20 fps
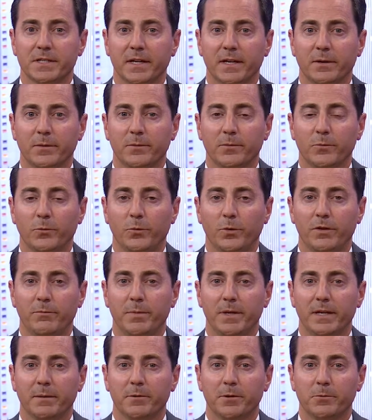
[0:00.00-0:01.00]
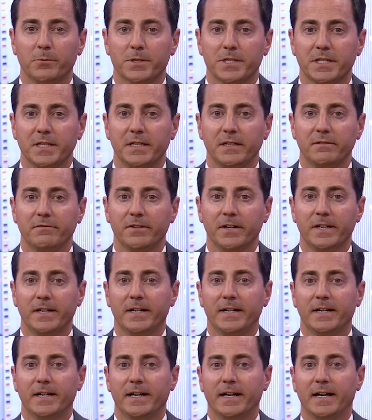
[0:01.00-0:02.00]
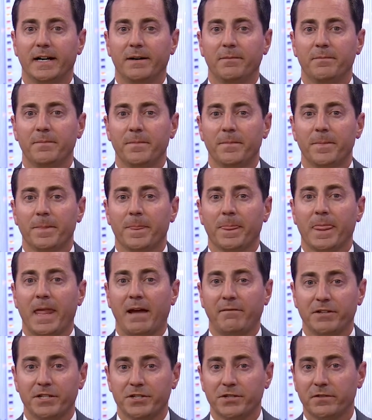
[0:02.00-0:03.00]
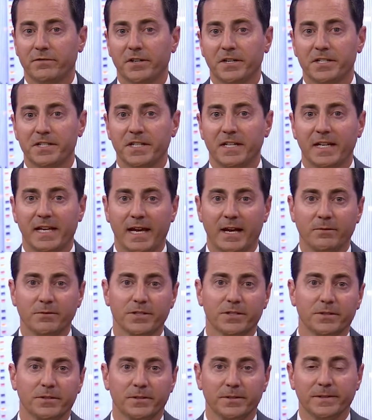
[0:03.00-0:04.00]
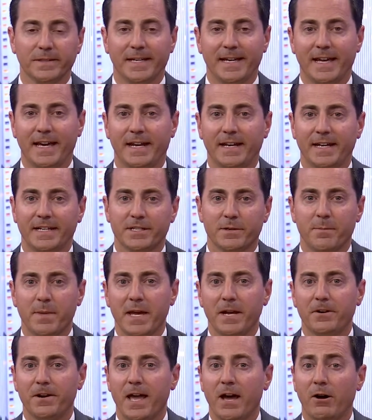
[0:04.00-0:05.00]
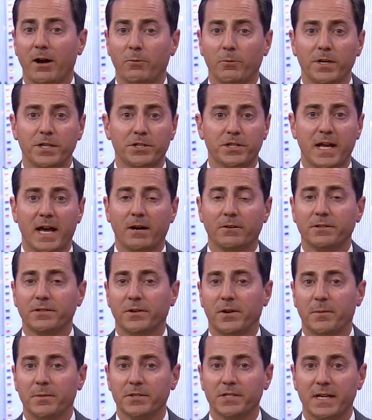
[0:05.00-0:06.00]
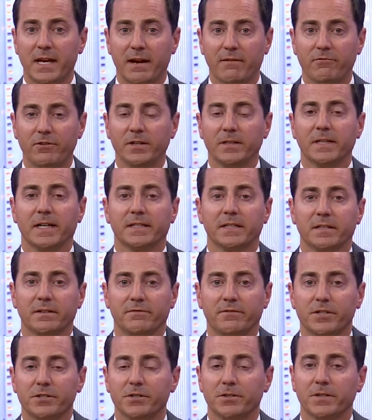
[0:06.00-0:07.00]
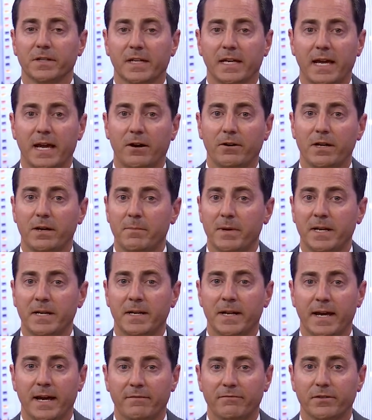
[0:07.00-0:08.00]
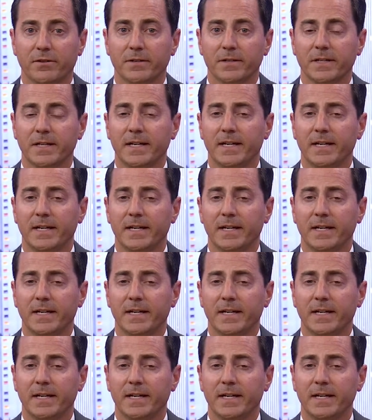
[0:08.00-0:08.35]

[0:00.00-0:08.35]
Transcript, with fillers: that we've been able to receive. Um, having served on a city council and as a mayor now, I reached out to almost every elected official in the county. I made an effort,